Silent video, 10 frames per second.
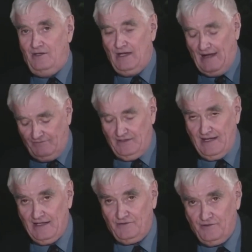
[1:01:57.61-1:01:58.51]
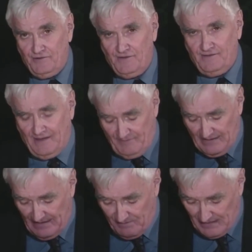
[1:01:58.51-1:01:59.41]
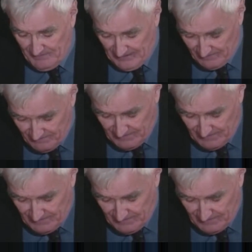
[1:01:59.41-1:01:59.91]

you have to take it seriously, something that